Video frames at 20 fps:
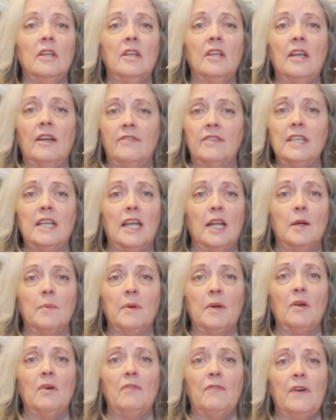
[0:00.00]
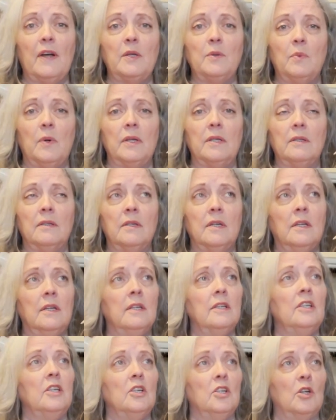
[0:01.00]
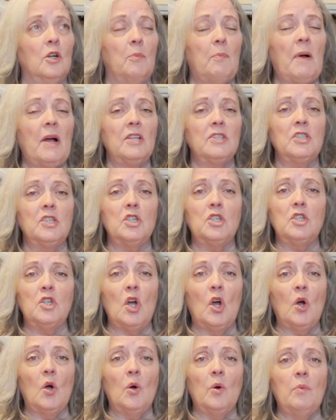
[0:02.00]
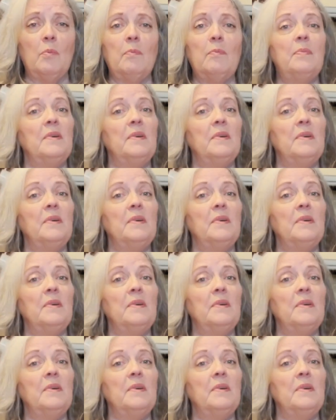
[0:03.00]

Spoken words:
you have to get up and go find one. You can pause the show,